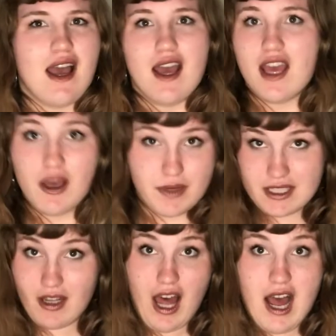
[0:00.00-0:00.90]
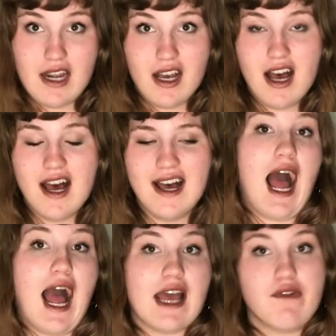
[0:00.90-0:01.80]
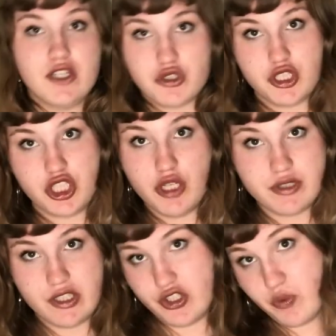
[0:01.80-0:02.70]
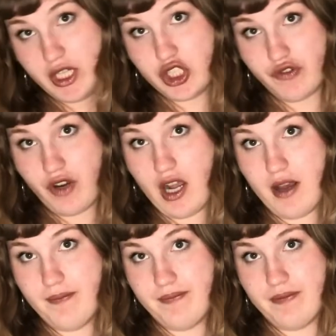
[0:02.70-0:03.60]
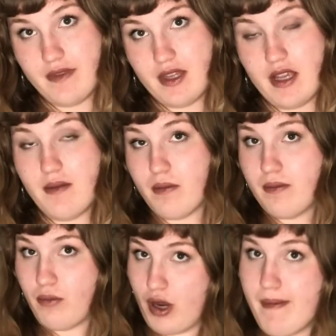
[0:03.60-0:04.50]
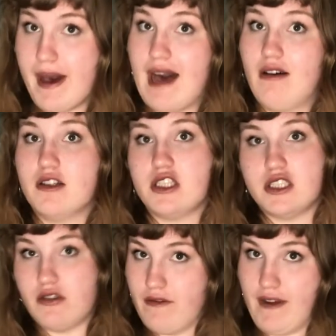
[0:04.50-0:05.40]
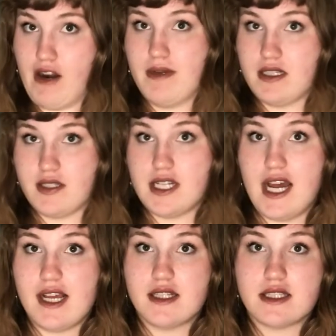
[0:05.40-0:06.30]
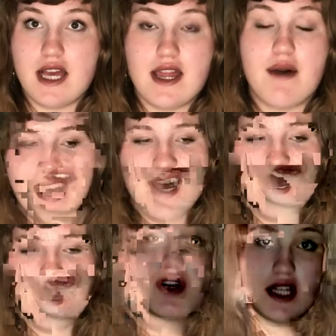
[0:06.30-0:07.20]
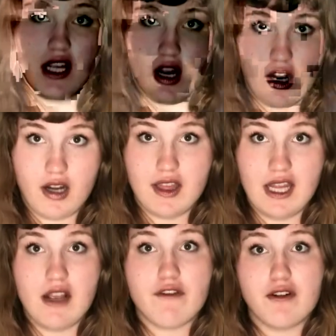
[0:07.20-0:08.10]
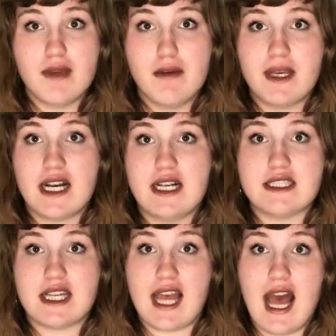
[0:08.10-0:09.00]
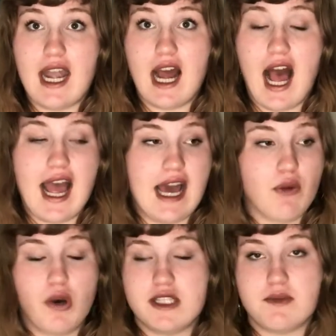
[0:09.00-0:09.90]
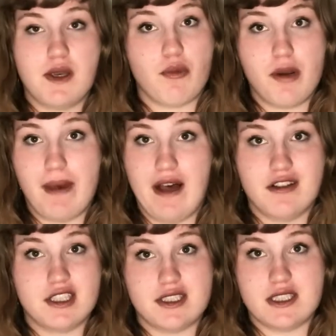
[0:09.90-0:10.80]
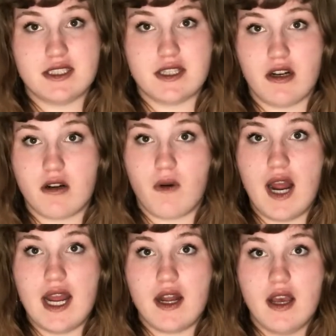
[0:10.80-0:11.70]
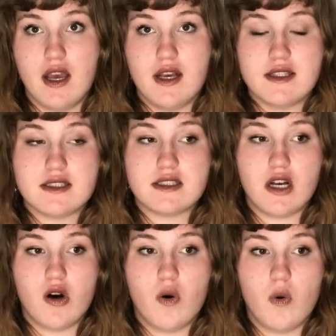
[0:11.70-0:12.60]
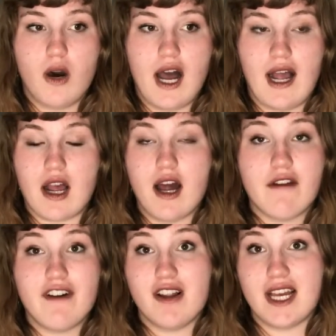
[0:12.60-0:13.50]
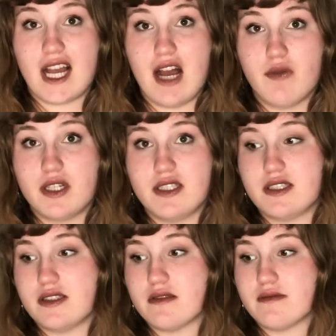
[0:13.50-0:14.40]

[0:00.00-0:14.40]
it was a lot. I eventually chose to switch from marine biology to environmental science, and that was a really hard thing for me because, again, I had wanted to be a marine biologist since 3rd grade, so I kind of felt like I was